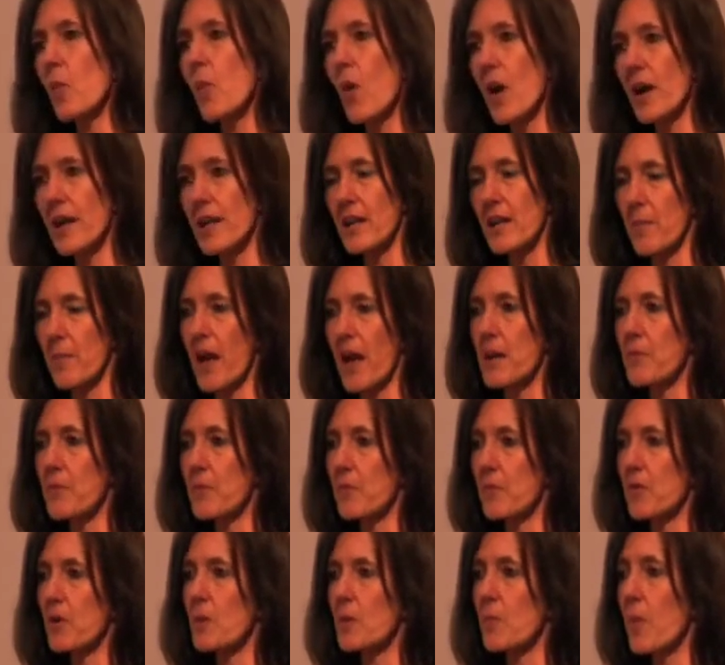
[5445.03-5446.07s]
a working
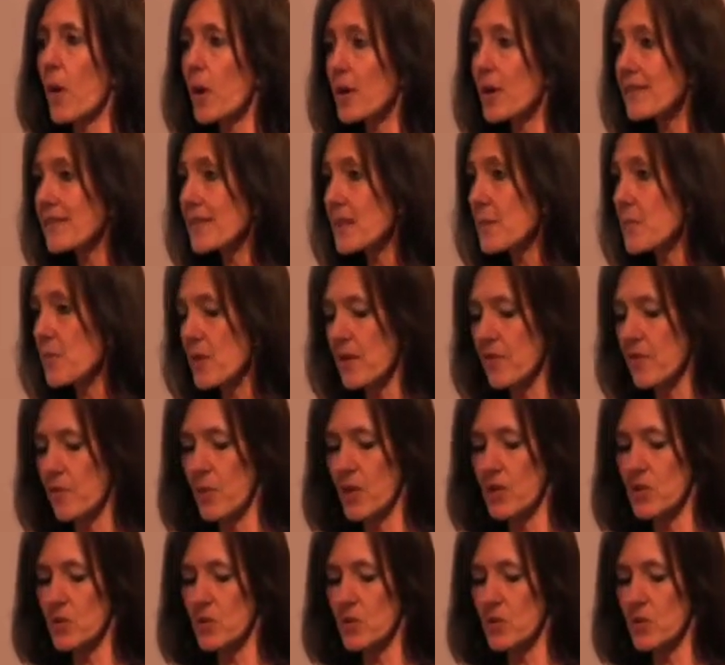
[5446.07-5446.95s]
paper and a policy brief,